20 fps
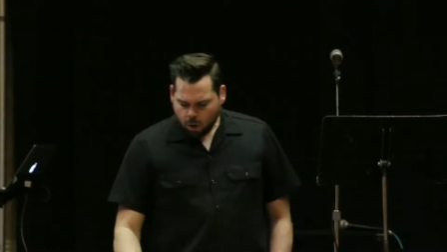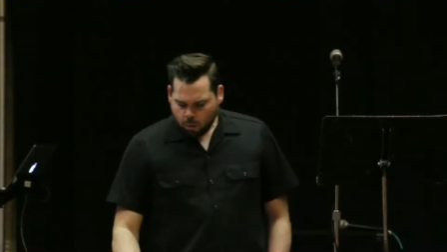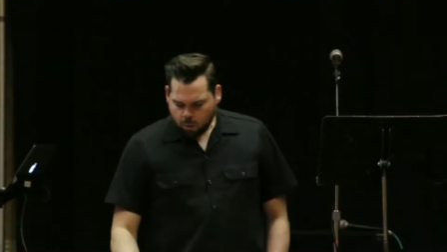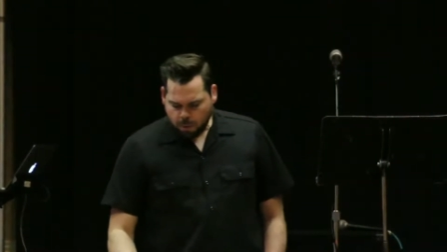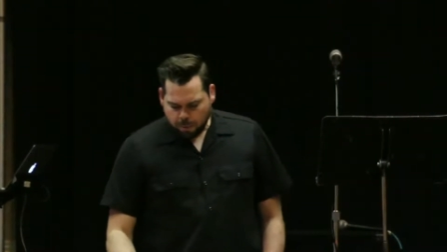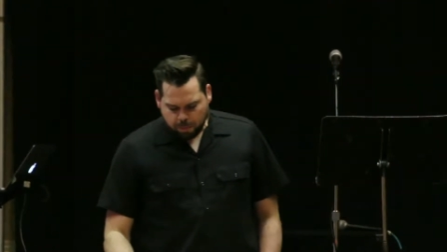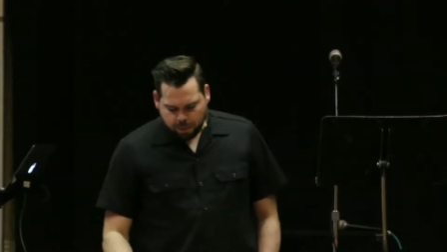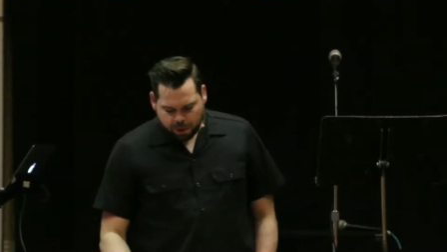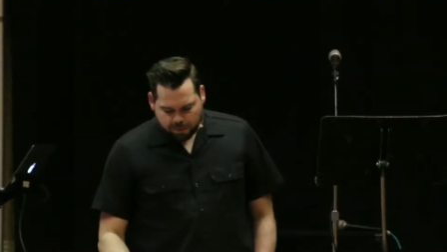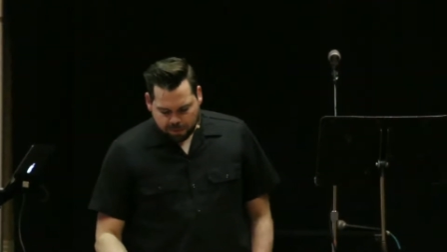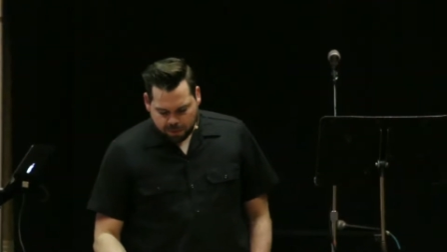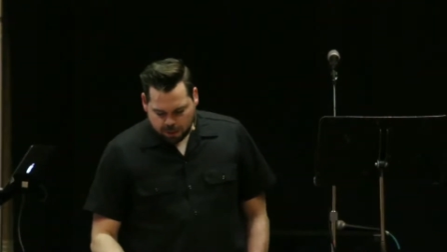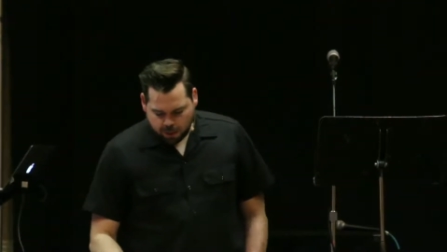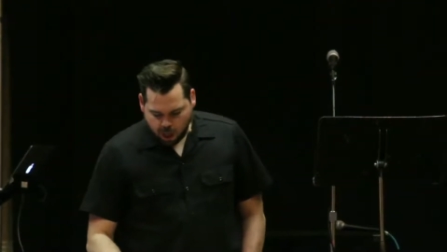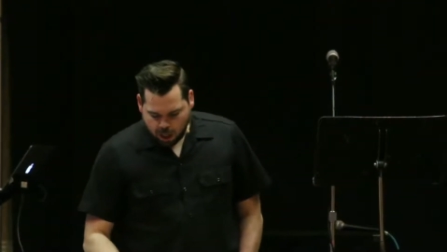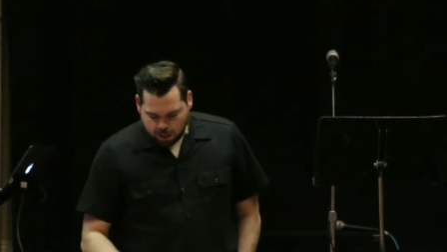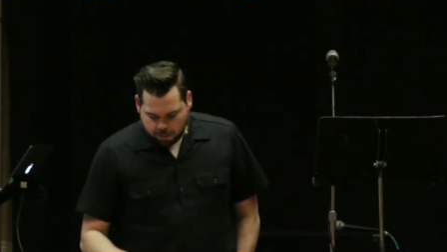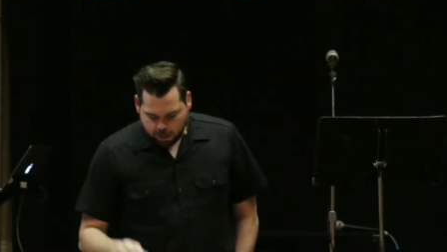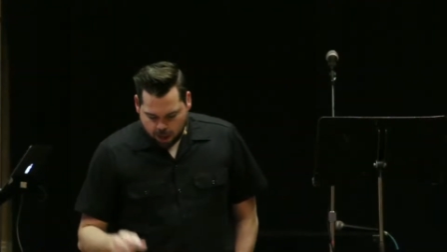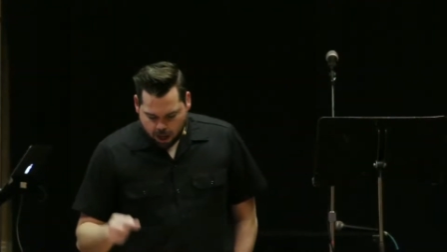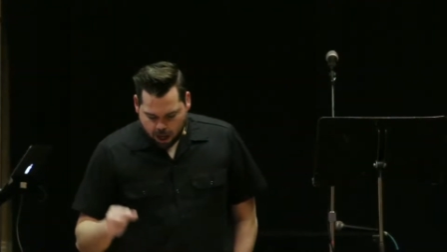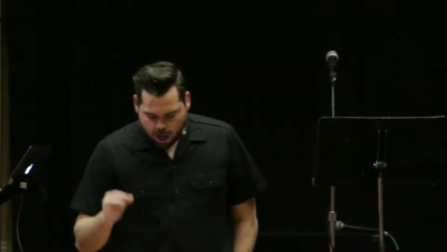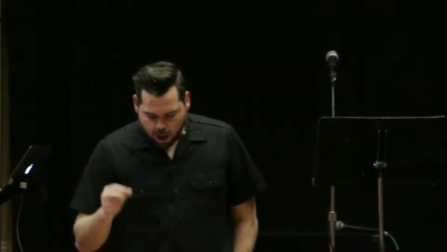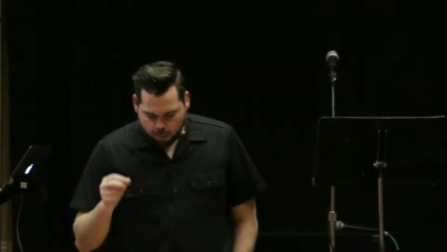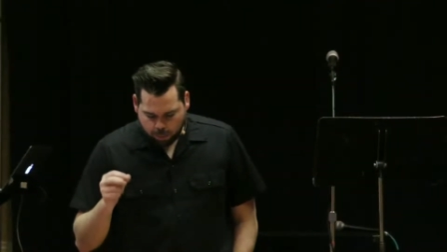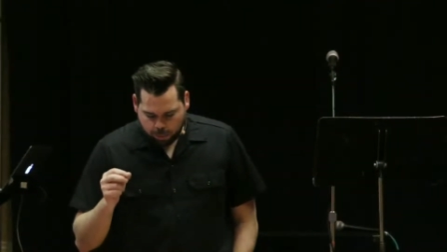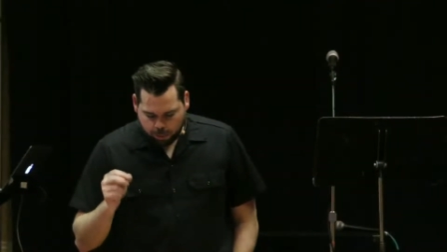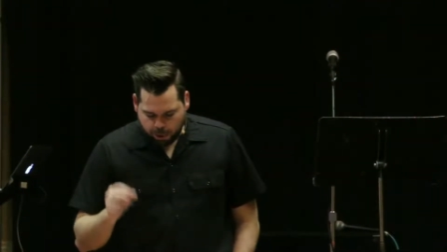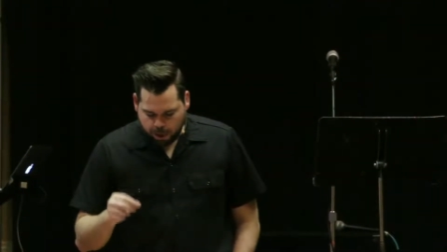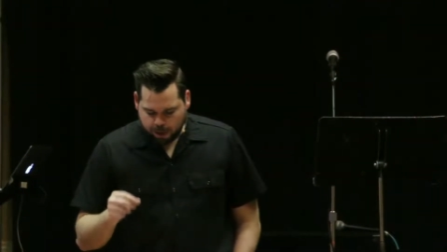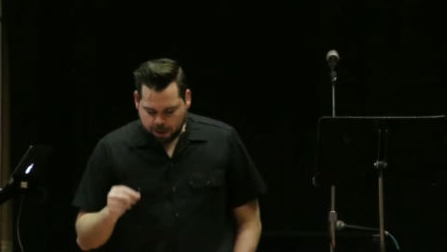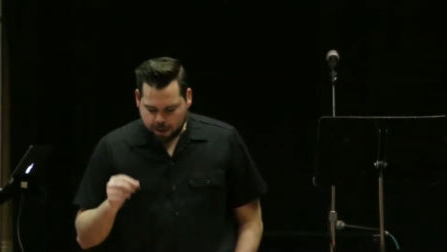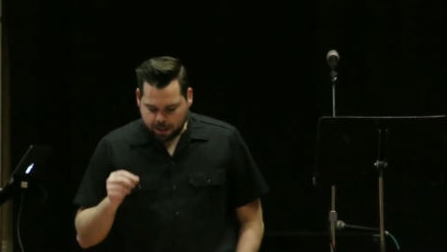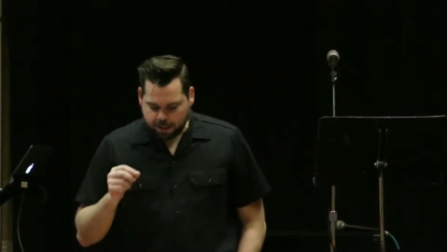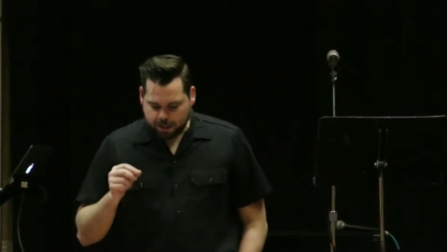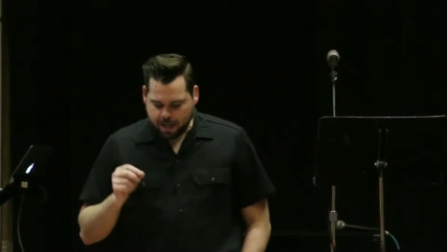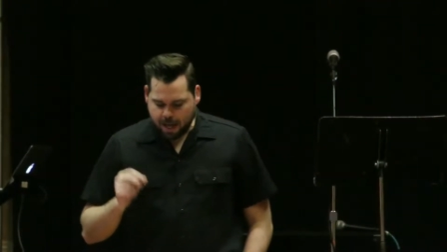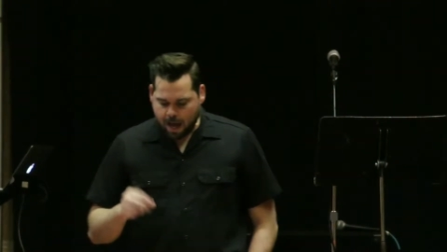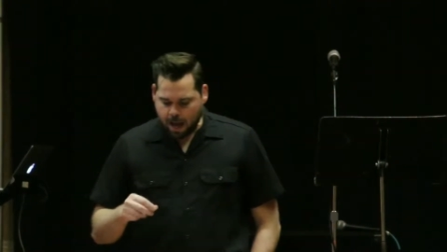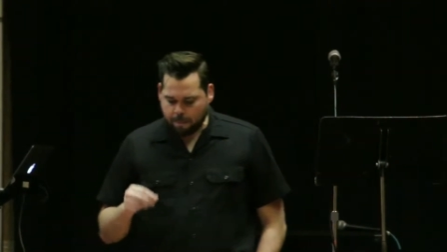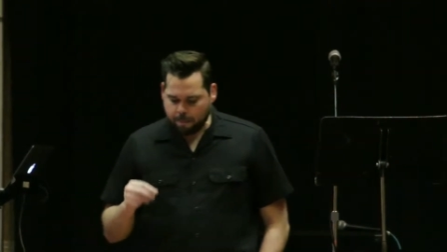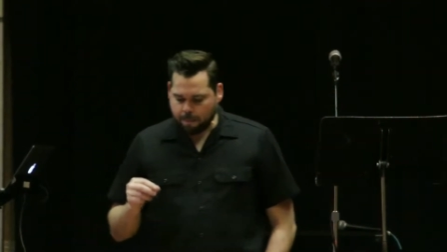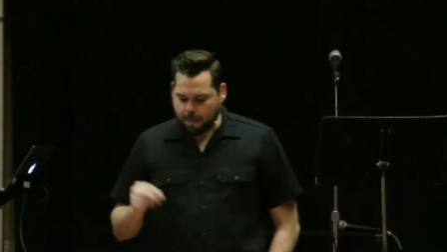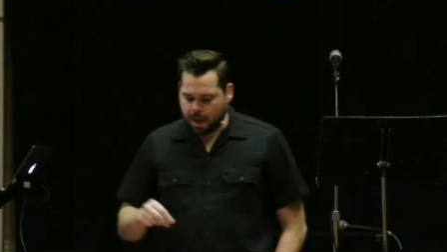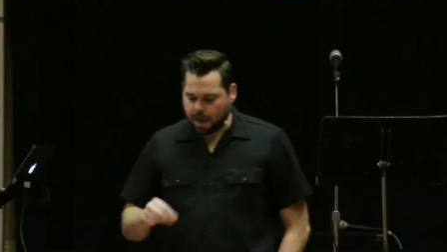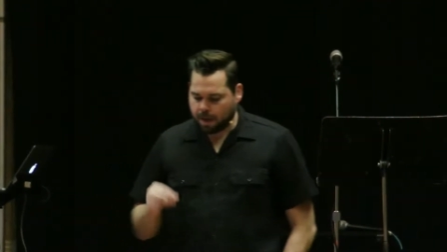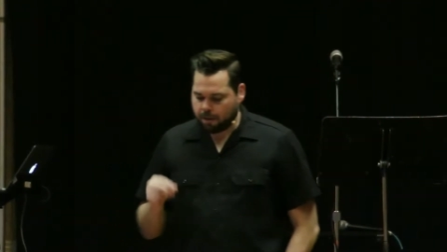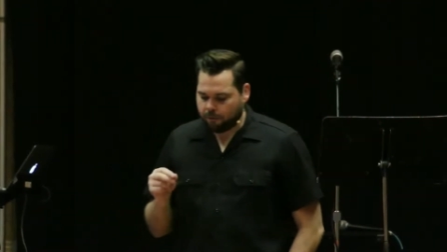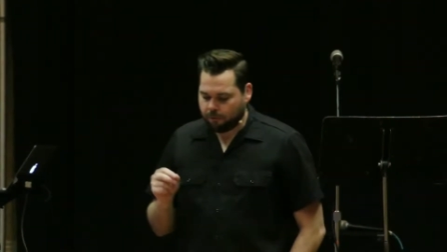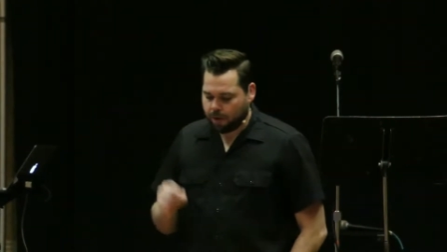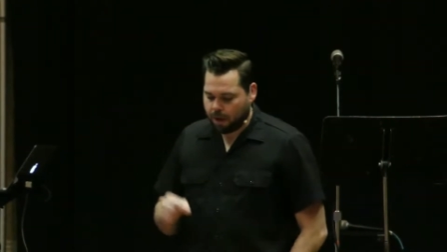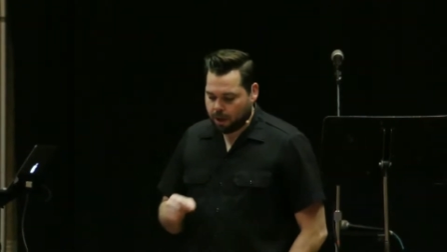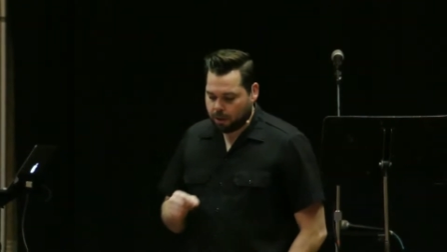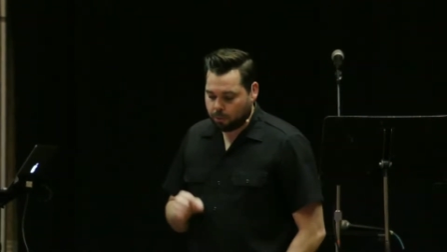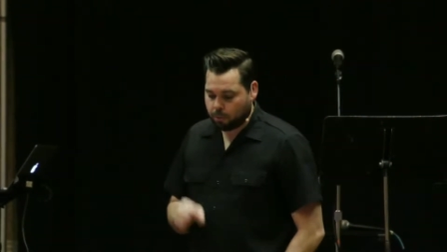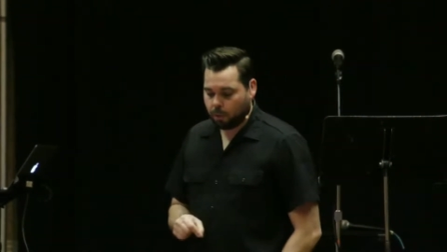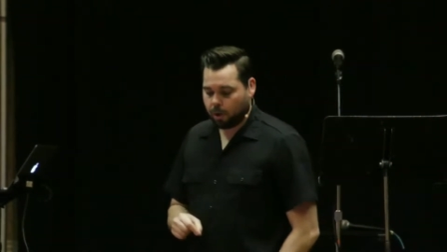We briefly talked about how prayer does not make faith